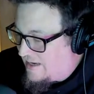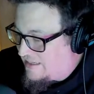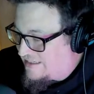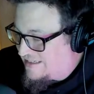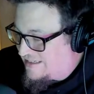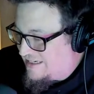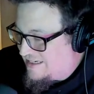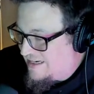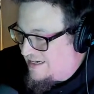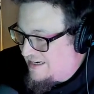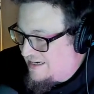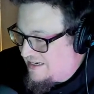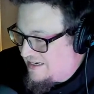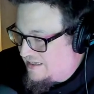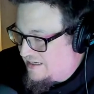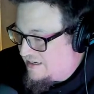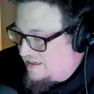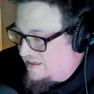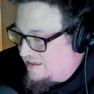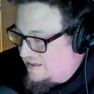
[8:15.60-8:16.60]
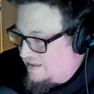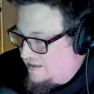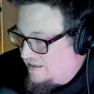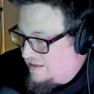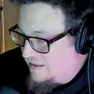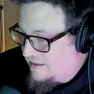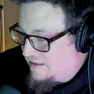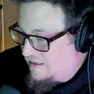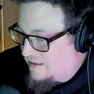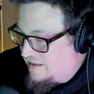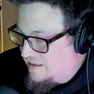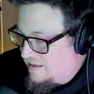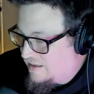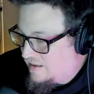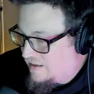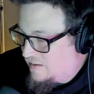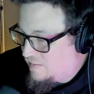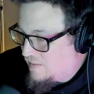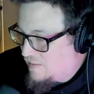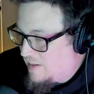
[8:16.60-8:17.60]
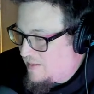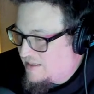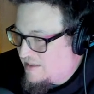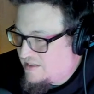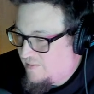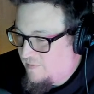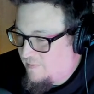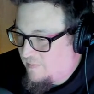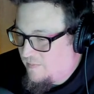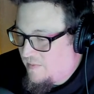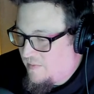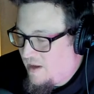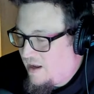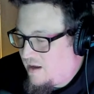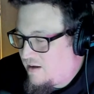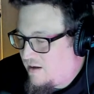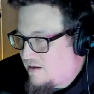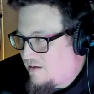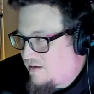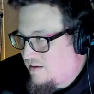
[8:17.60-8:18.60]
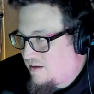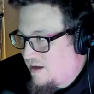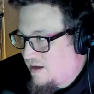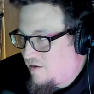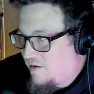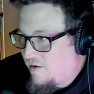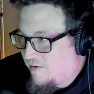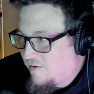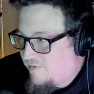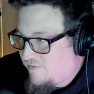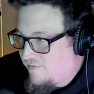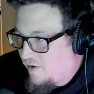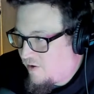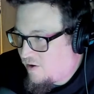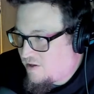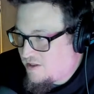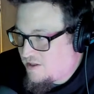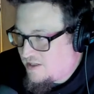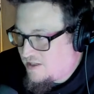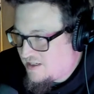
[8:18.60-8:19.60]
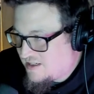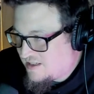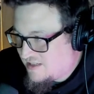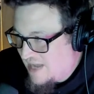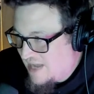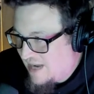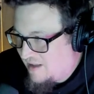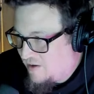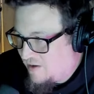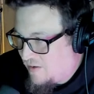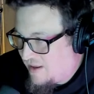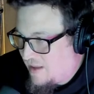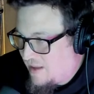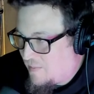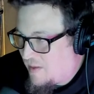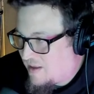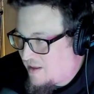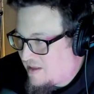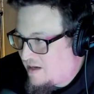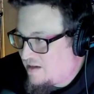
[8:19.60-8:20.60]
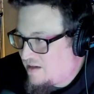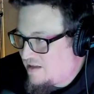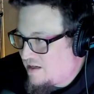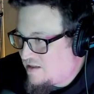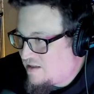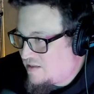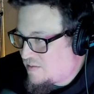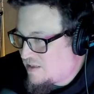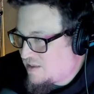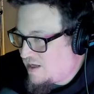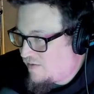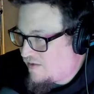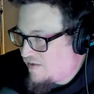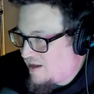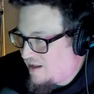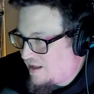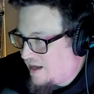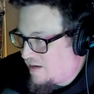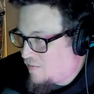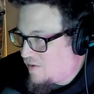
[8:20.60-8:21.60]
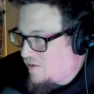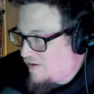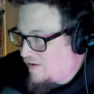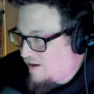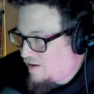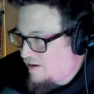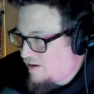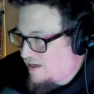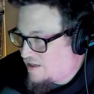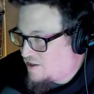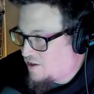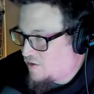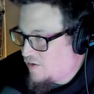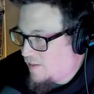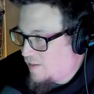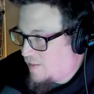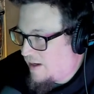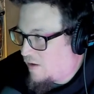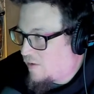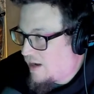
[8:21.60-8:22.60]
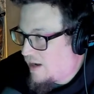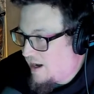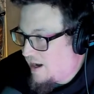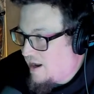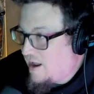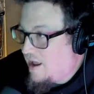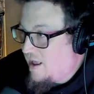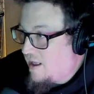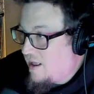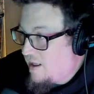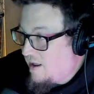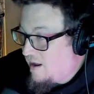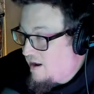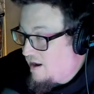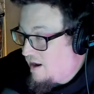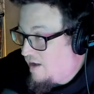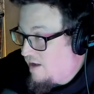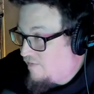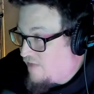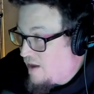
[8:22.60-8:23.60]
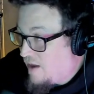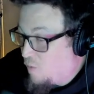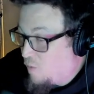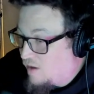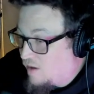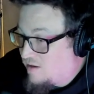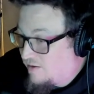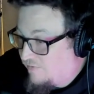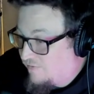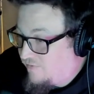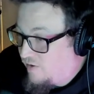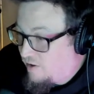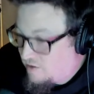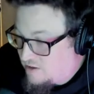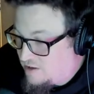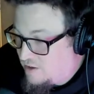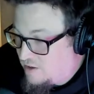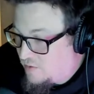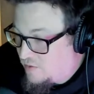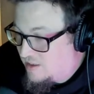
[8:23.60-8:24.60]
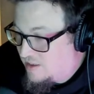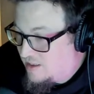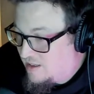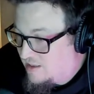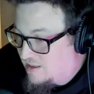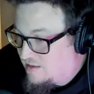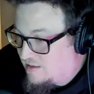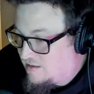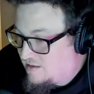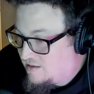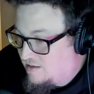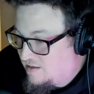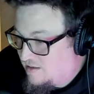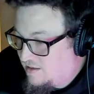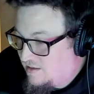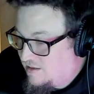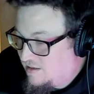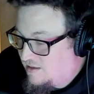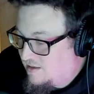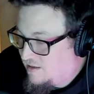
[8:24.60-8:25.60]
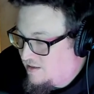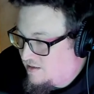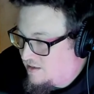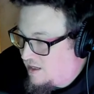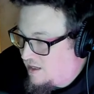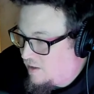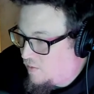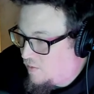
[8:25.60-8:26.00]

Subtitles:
you guys did maybe some. I don't know if first is exactly right, but there's some stuff that, like, whenever I look at your career, I'm like, okay, if they weren't the first doing this,